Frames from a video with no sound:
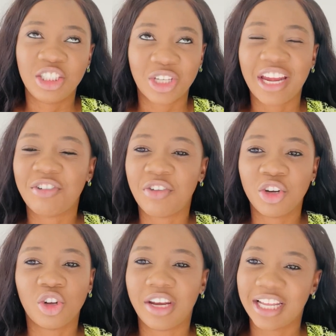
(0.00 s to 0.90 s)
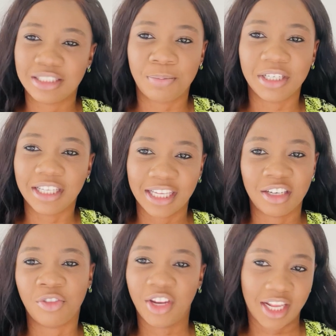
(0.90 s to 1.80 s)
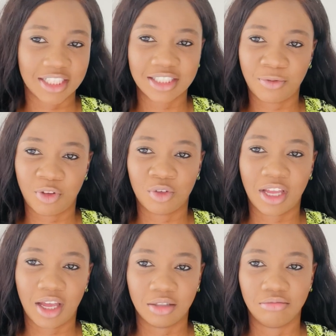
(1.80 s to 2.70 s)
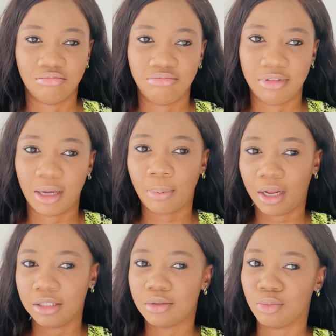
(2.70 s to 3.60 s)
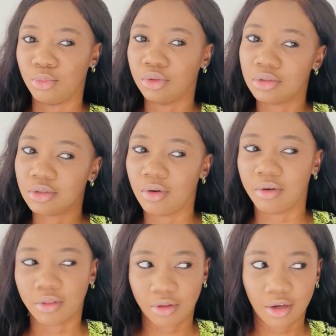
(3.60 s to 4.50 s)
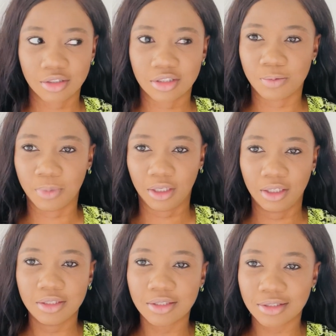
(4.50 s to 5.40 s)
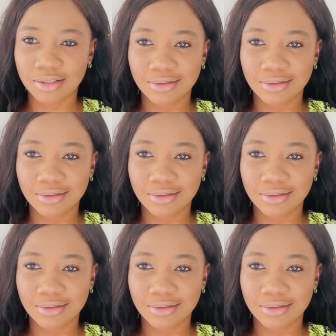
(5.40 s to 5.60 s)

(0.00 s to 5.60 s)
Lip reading: every knowledge being gained in finance field can be applied to most other space.